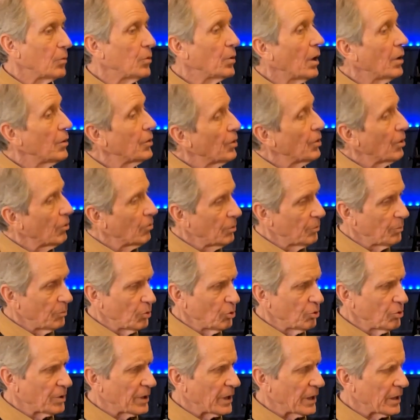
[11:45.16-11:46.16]
No, a
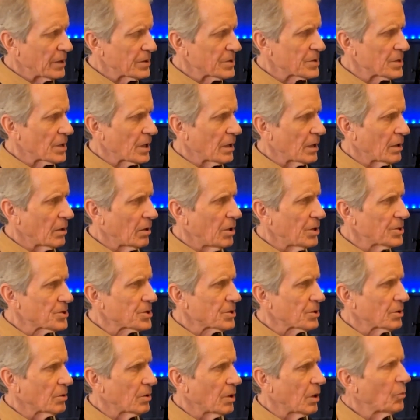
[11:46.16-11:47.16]
Moog is
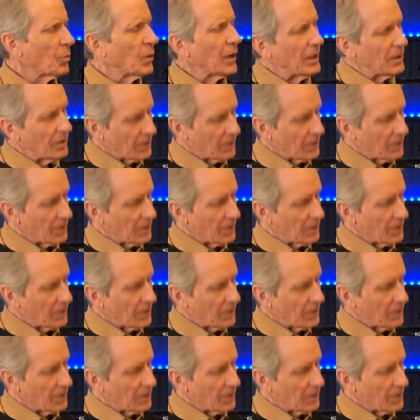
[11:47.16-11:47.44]
also in